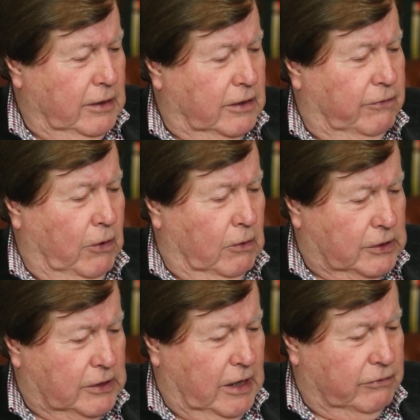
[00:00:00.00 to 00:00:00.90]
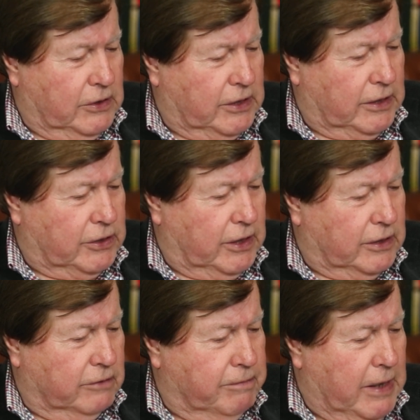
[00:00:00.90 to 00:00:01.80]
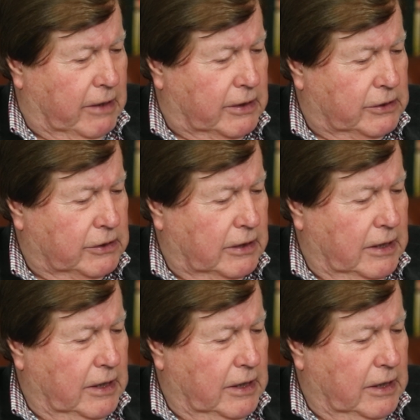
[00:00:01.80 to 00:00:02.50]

Divorce after 6 years of marriage,